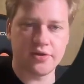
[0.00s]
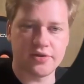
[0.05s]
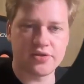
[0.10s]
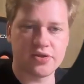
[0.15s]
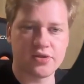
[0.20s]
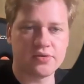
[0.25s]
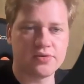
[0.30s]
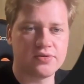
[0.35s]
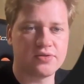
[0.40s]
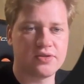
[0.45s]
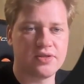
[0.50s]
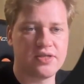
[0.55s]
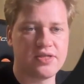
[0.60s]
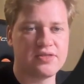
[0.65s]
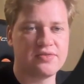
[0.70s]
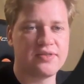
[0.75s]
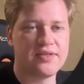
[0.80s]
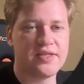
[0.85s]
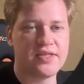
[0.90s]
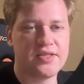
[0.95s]
So it's
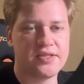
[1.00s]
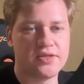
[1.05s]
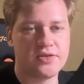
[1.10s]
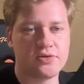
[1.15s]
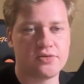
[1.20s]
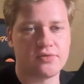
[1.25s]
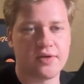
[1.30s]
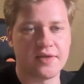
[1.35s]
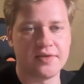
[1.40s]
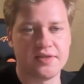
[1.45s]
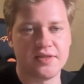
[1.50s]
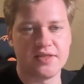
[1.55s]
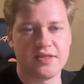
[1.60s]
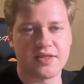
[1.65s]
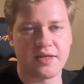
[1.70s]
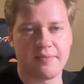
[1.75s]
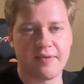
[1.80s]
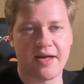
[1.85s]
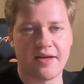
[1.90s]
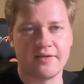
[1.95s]
very easy to run this
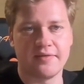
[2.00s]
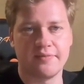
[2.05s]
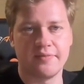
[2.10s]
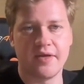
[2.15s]
command.